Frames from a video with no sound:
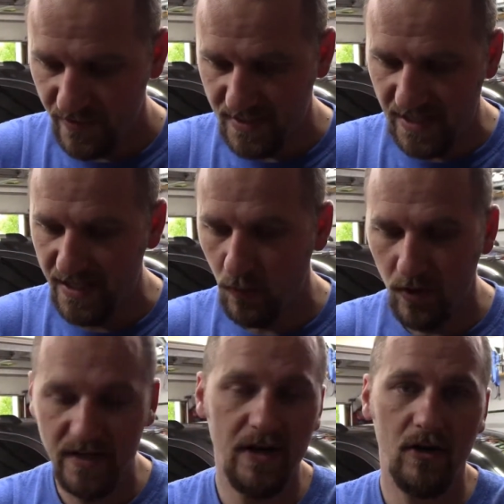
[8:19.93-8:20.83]
it's
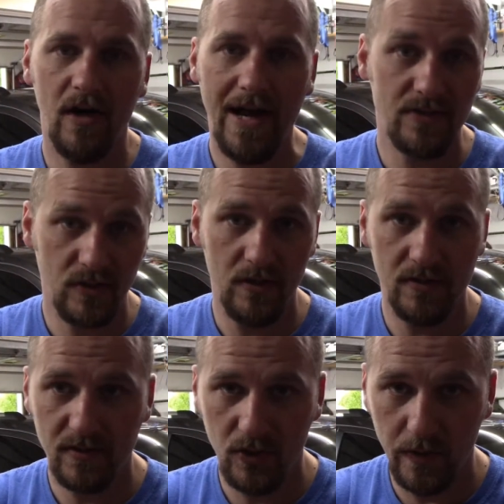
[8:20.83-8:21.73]
anywhere near as good
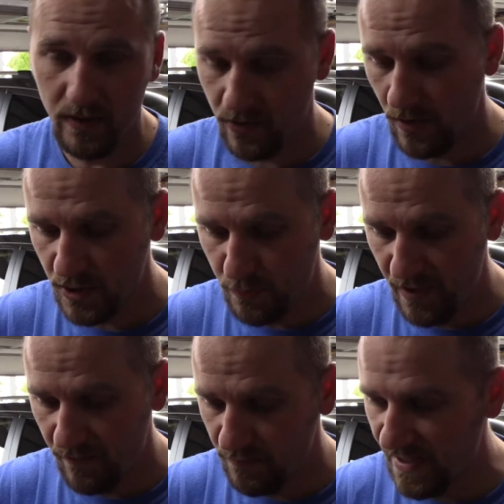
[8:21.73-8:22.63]
as the Griot's Garage
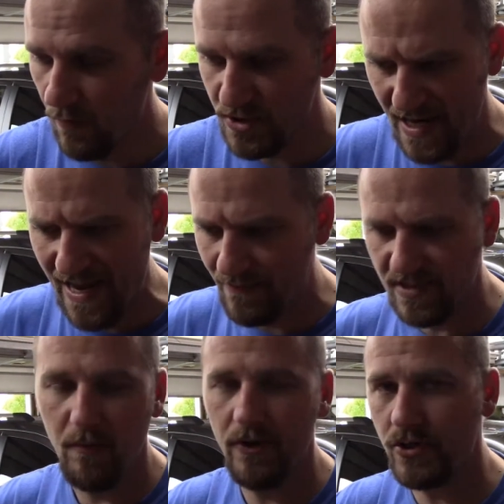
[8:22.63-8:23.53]
PFM towel, which I have
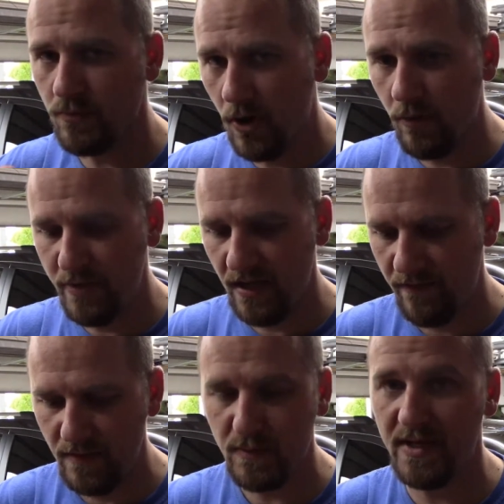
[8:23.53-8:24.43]
some of their small
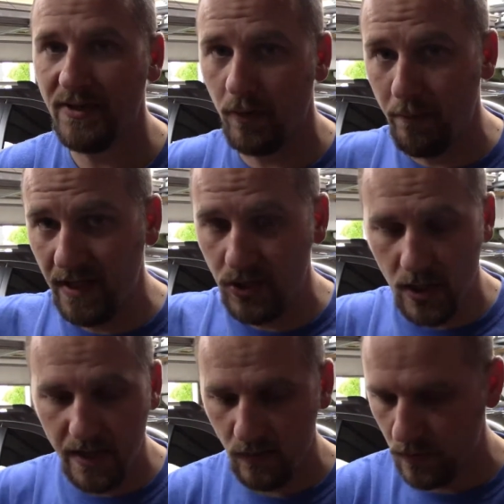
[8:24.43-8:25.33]
PFMs, but not their big
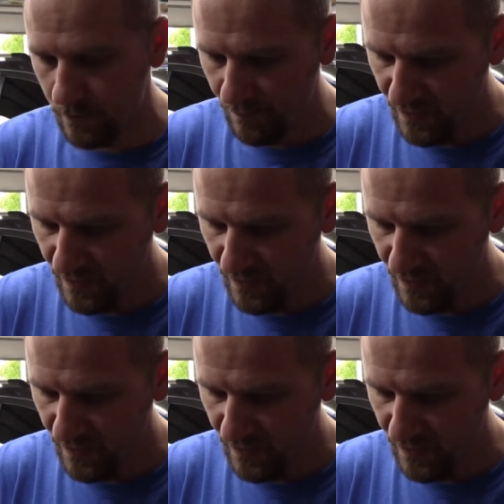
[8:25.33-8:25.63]
drying one,